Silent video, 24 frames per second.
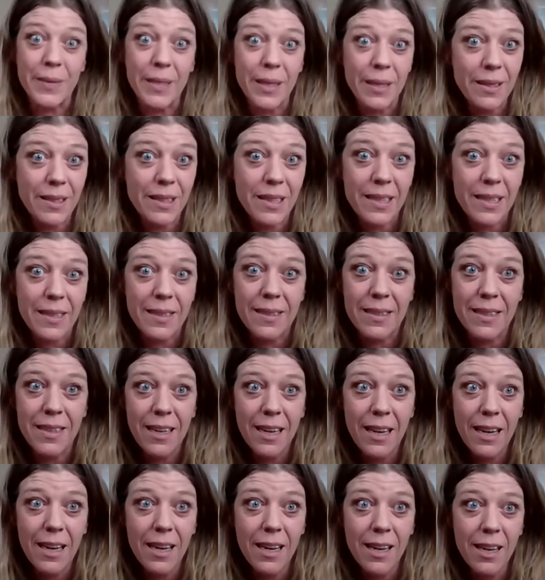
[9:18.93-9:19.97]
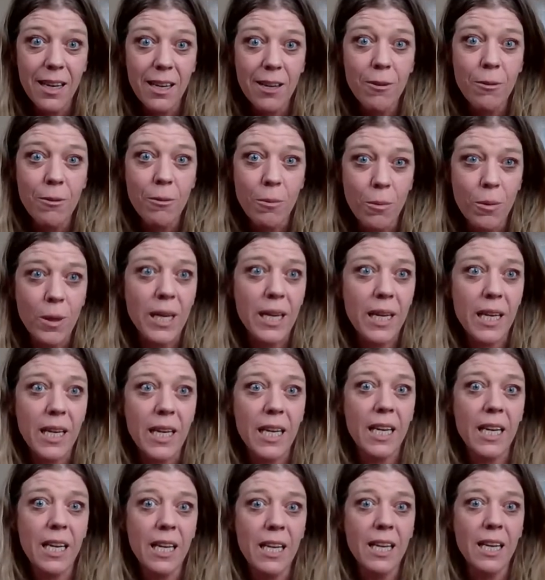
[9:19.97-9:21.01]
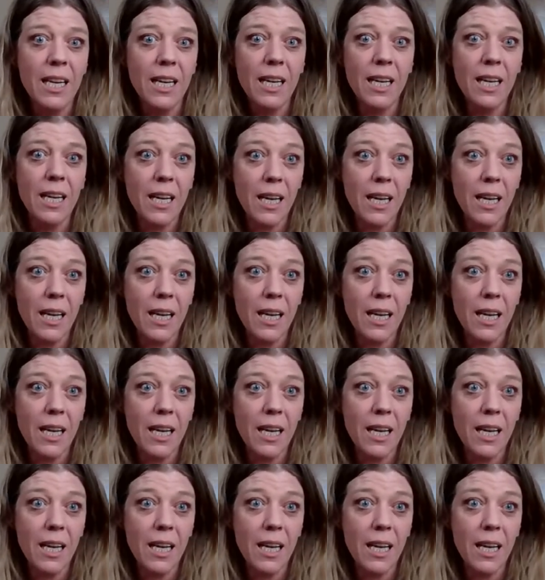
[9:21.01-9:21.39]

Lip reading: It's just, we